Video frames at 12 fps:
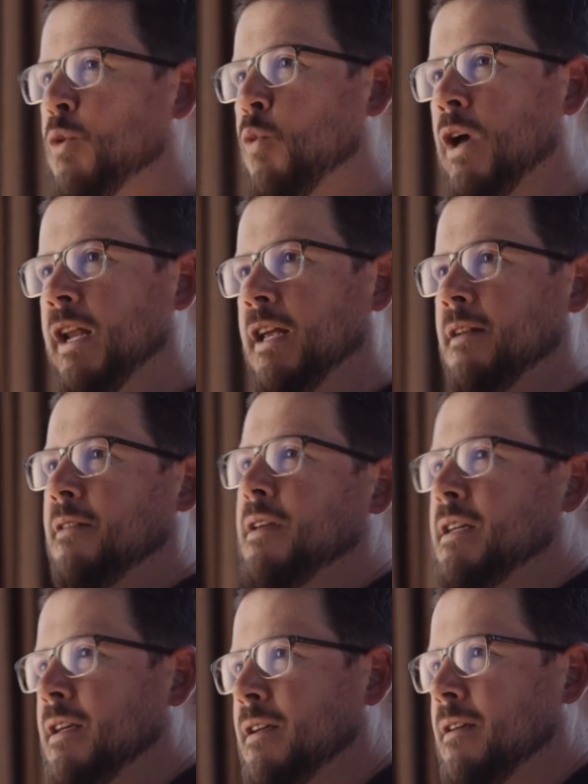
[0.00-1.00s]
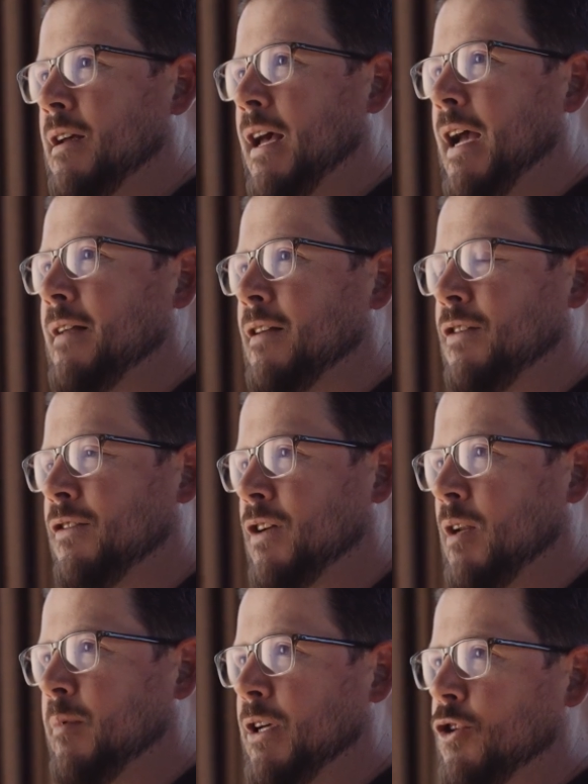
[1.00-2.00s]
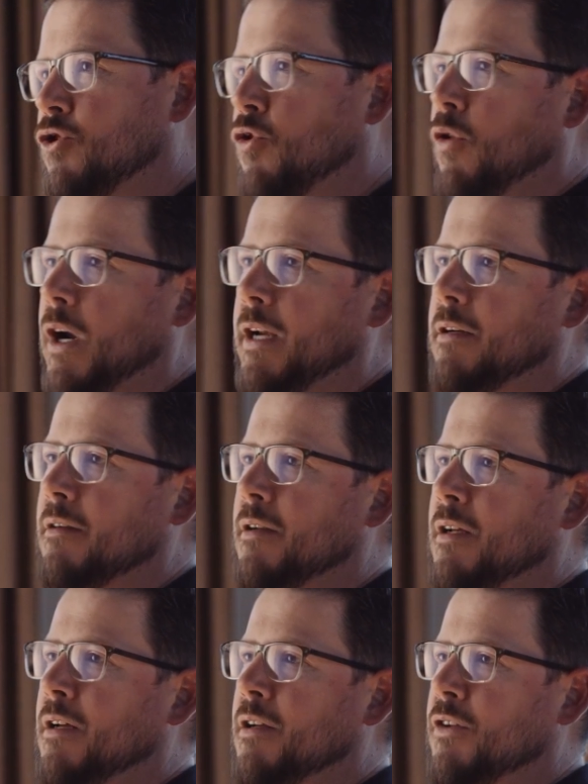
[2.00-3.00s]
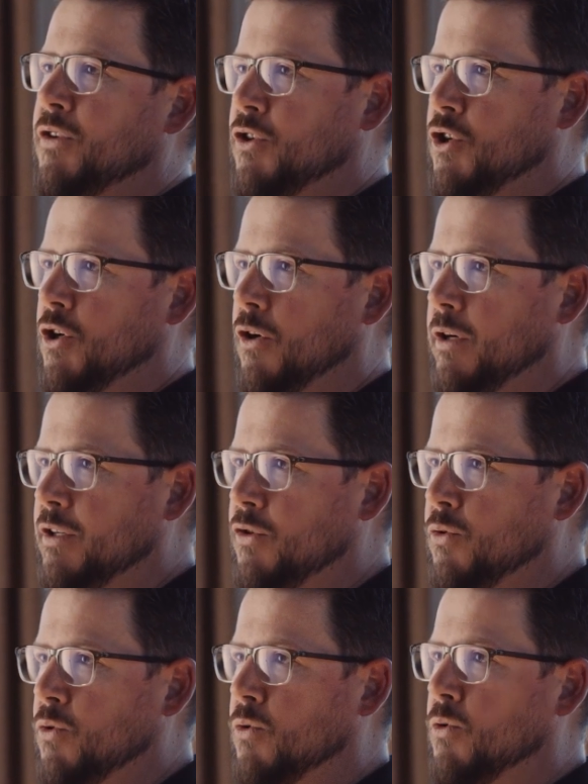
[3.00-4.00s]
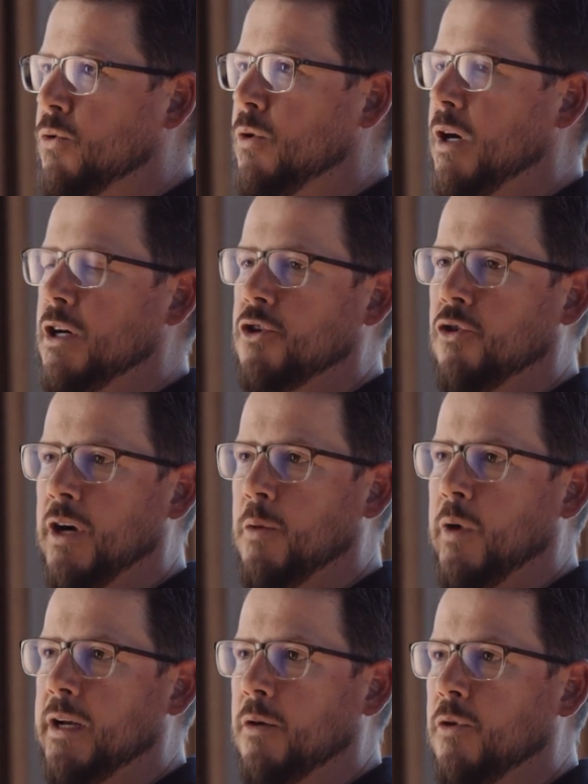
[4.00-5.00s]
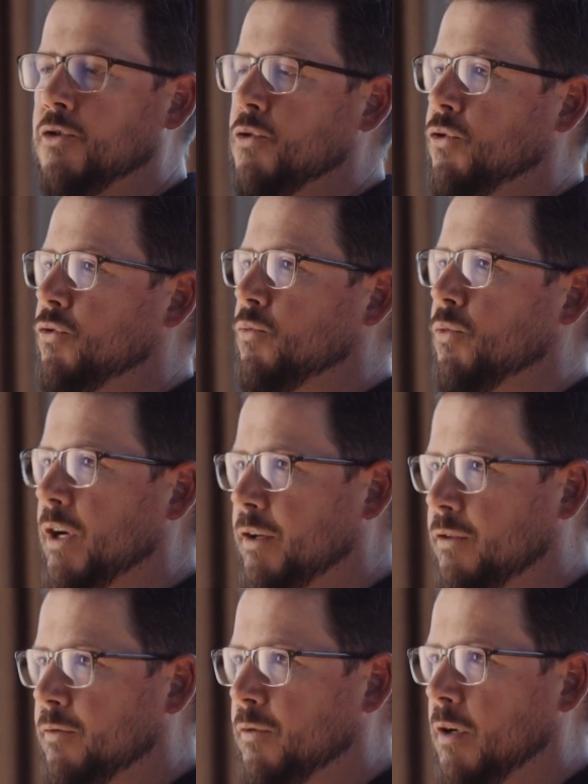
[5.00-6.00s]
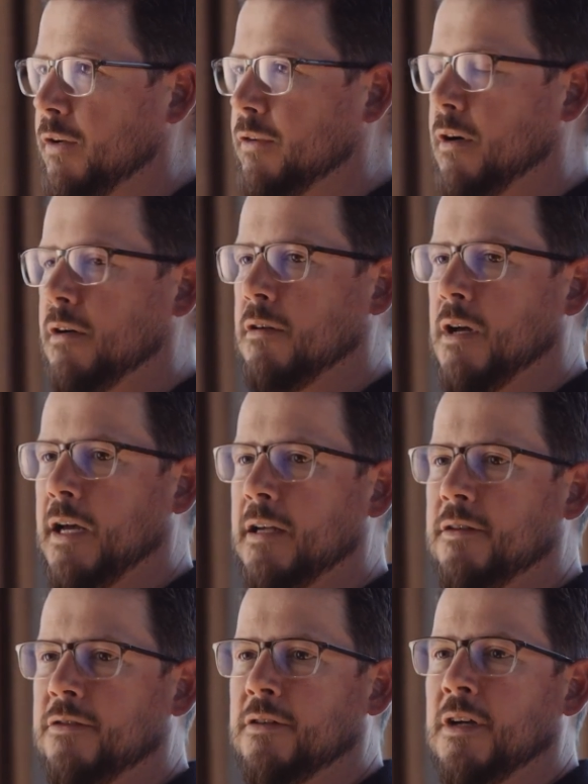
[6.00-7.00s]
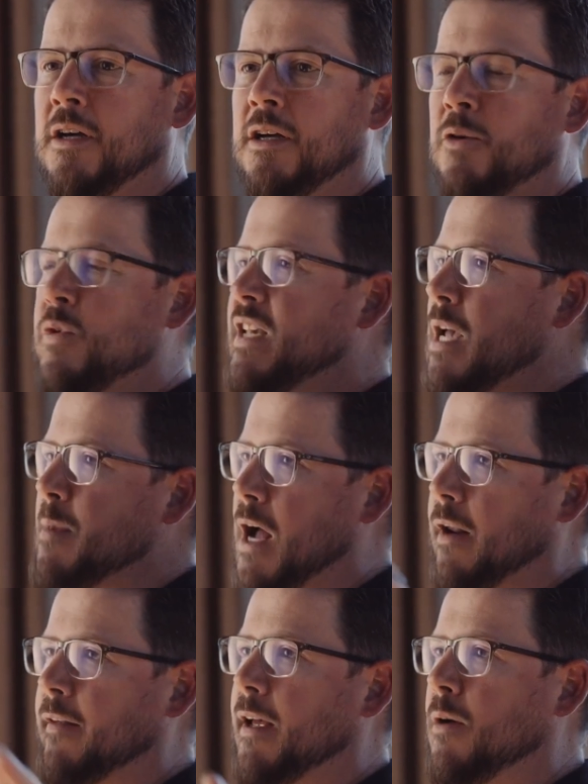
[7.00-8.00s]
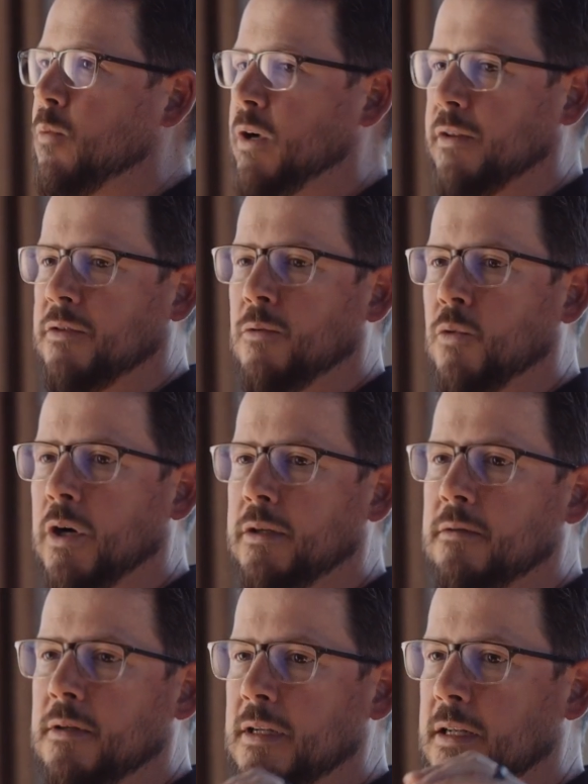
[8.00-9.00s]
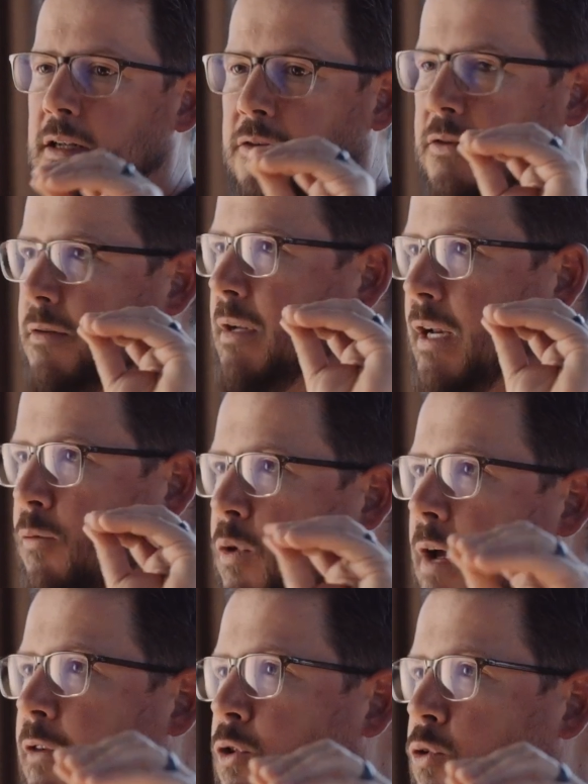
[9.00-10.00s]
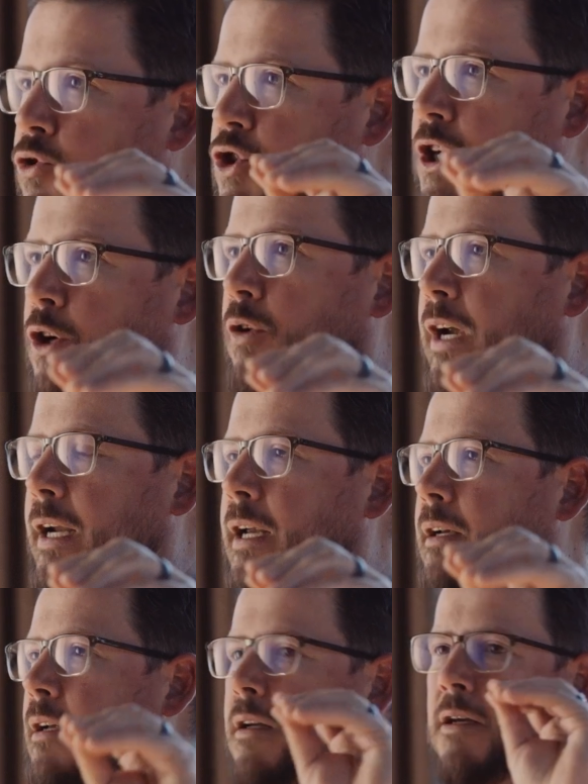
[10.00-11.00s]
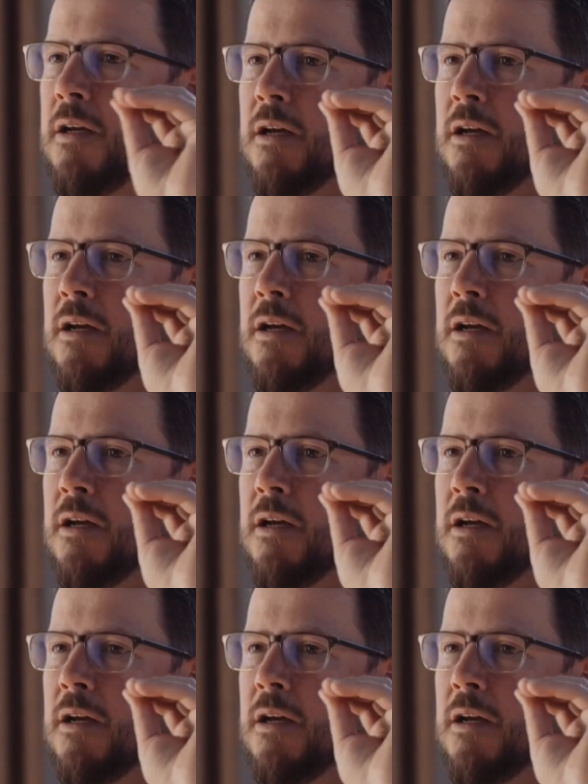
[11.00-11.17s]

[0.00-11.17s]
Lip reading: We went in thinking, hey, this is going to be a great security tool, a great way to reduce risk for us and our clients. We came out of that with what is a revenue generating,